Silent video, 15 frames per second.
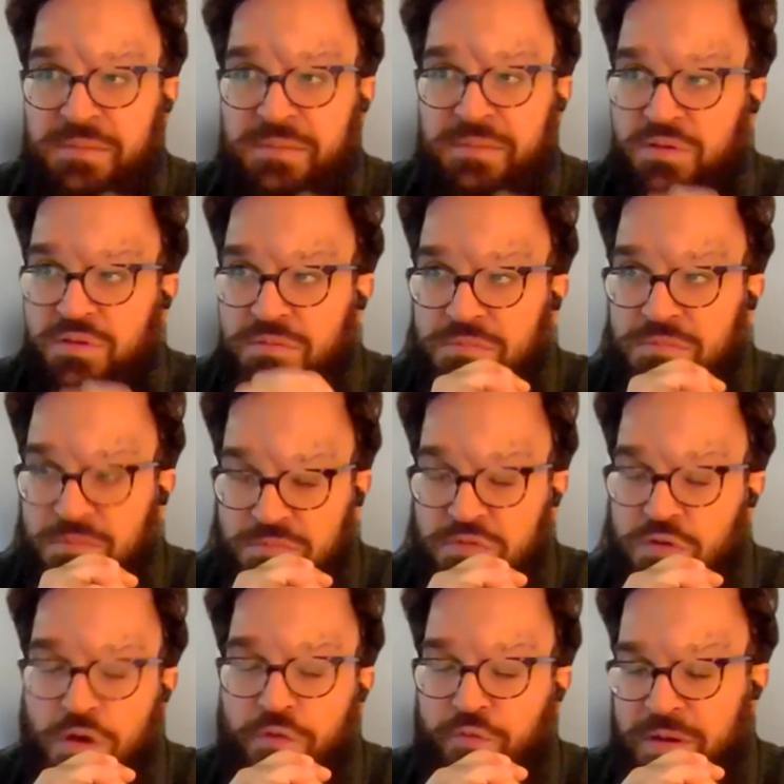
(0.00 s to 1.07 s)
Yeah,
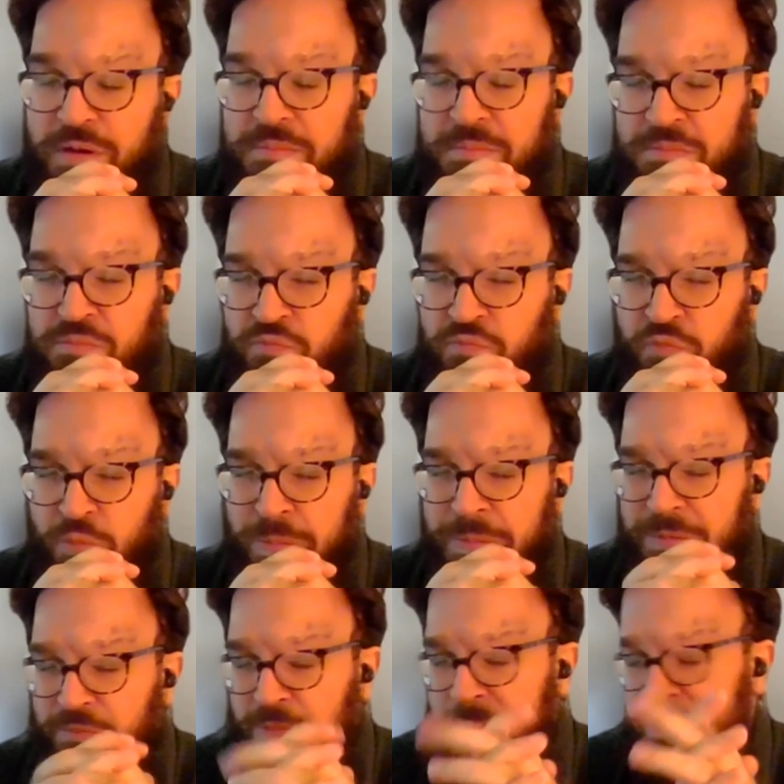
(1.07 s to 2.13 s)
go for it.
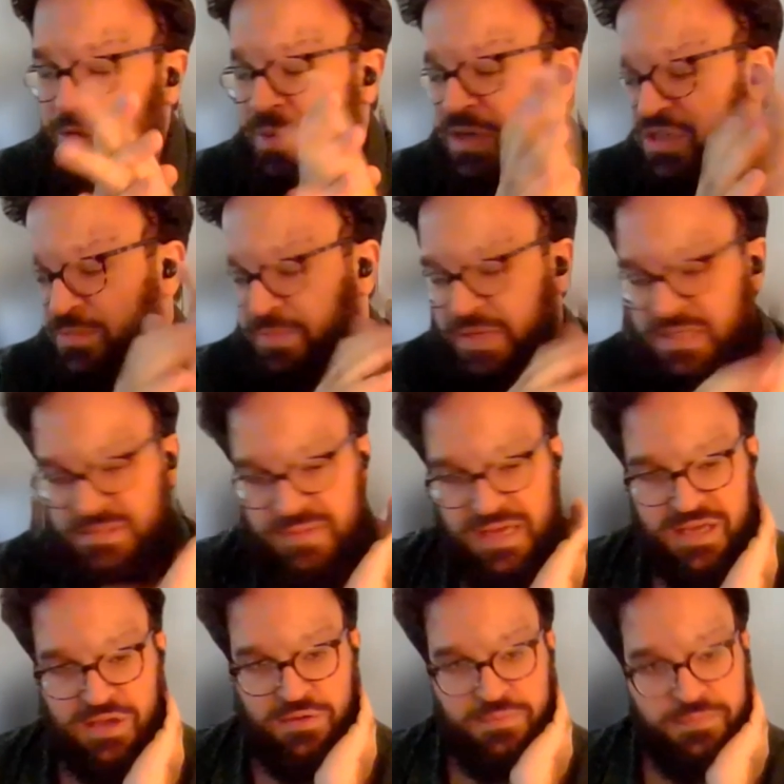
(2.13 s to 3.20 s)
Repeat the question, please.
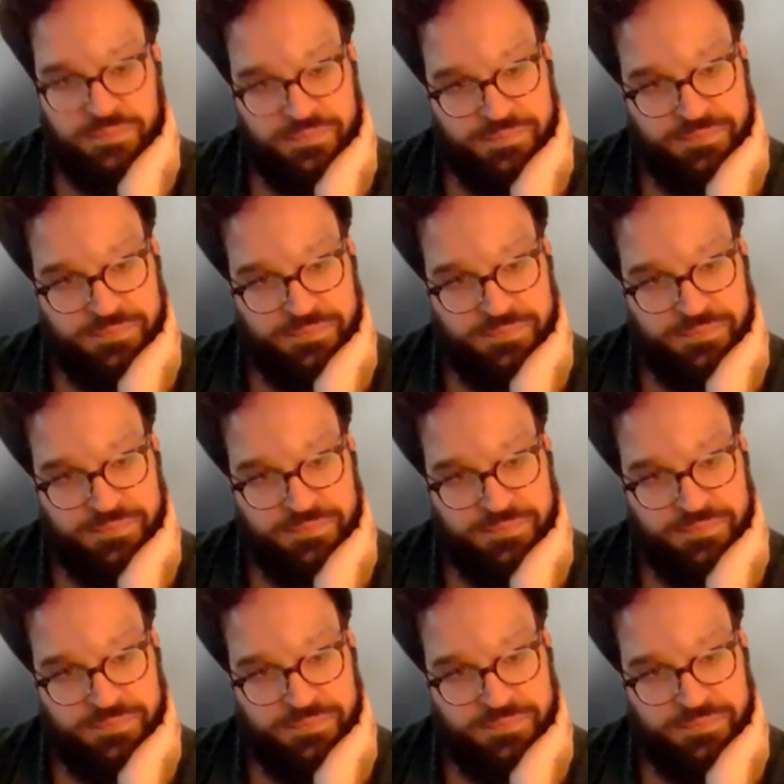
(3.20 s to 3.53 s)
Thank you.